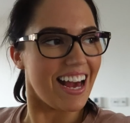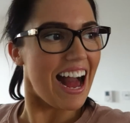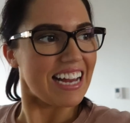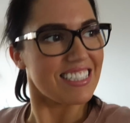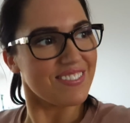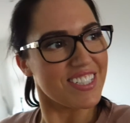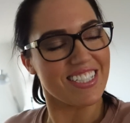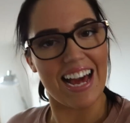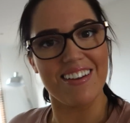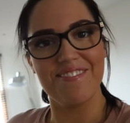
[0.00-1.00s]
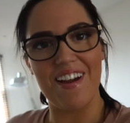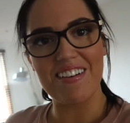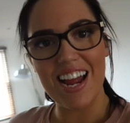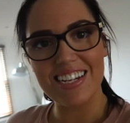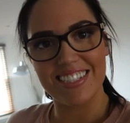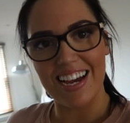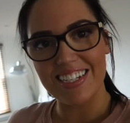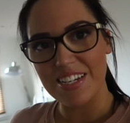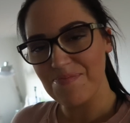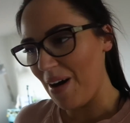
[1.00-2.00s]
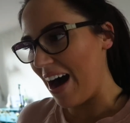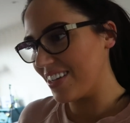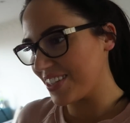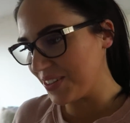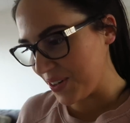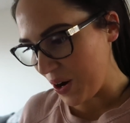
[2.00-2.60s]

Guys, I've just had a very exciting parcel